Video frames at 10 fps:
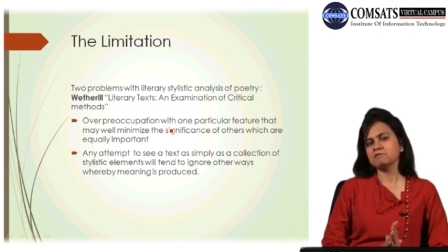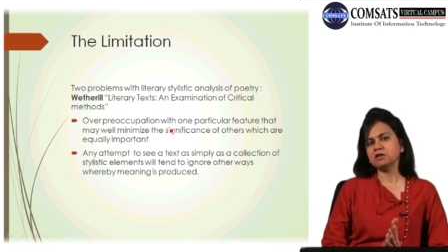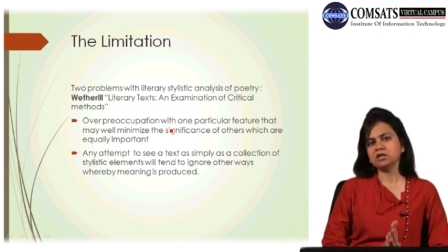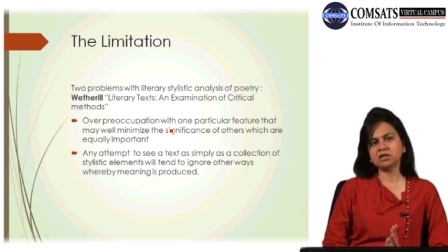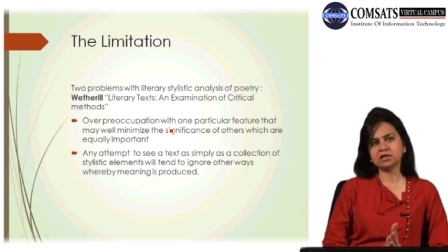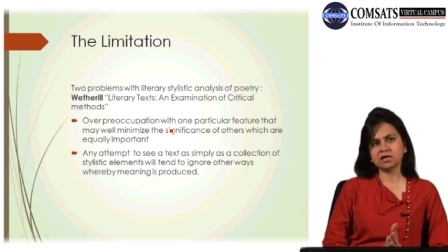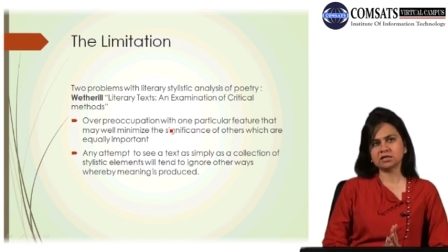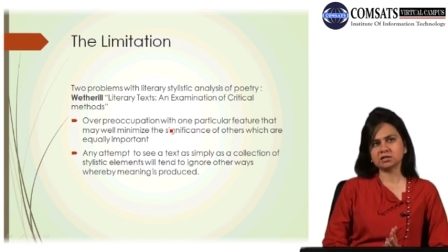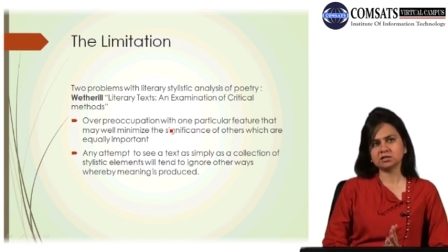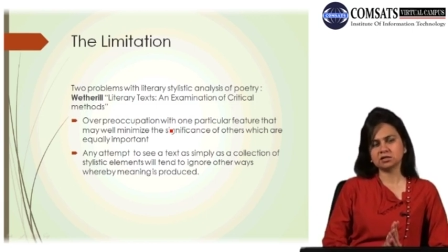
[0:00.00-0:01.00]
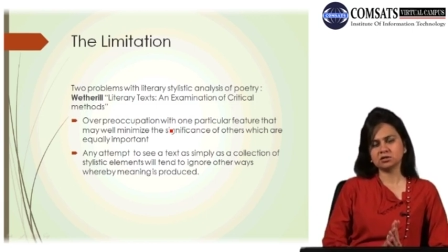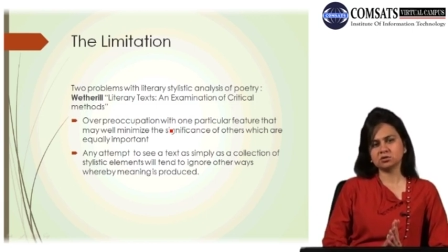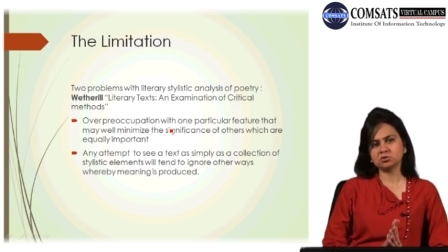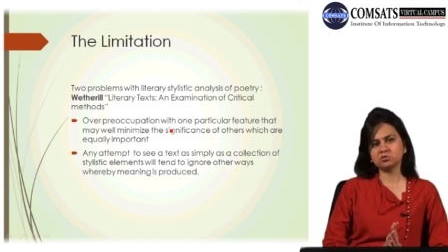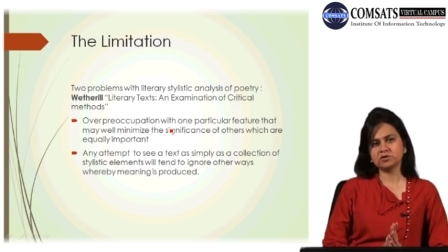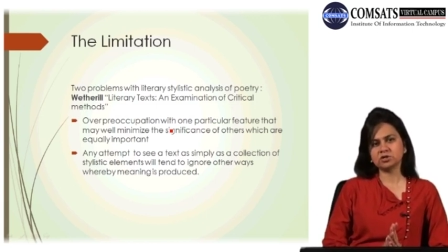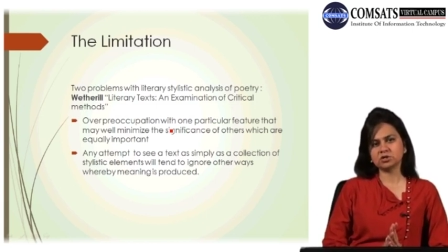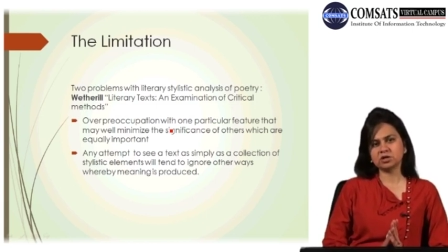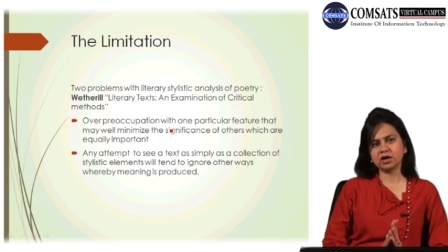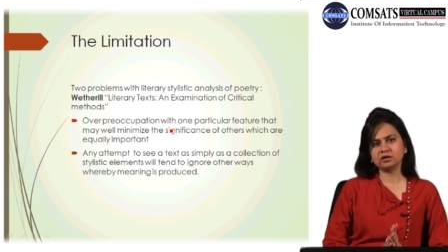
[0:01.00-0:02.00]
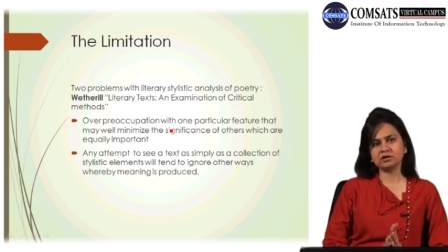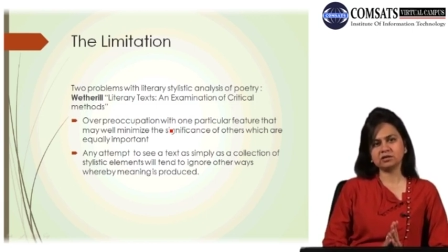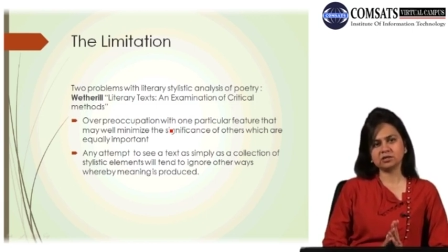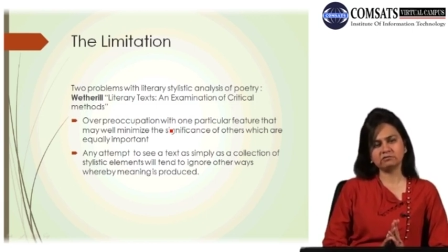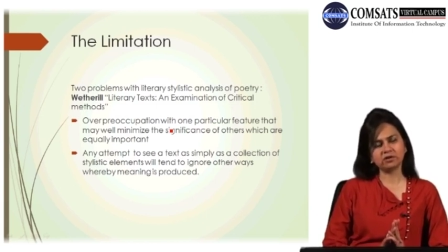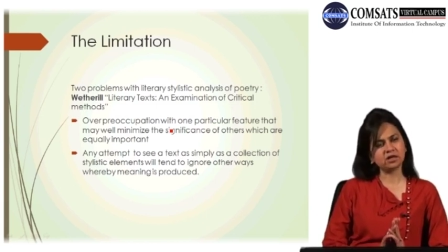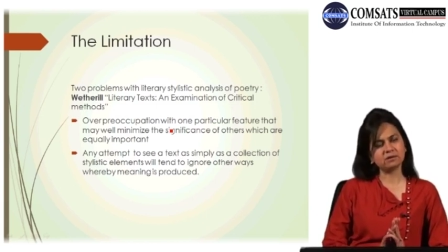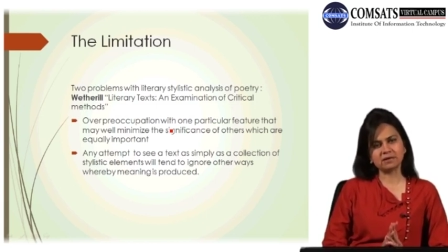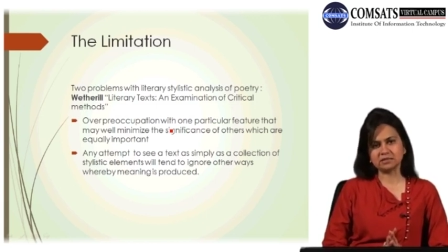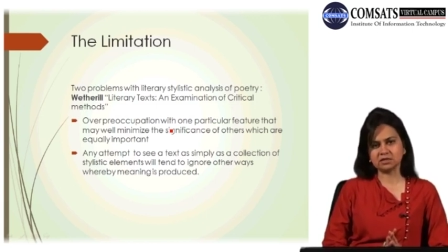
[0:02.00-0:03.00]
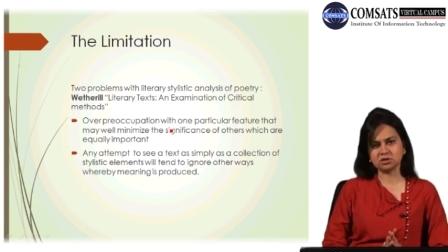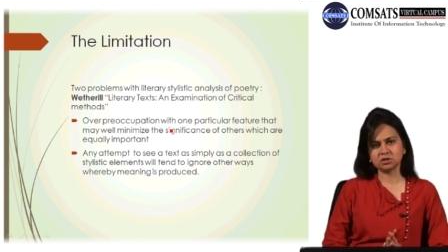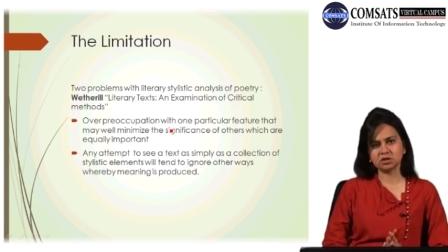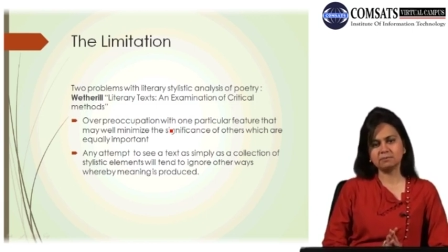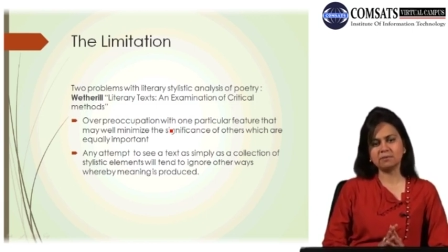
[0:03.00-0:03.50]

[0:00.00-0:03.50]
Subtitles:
within the text through which the writer is conveying a message.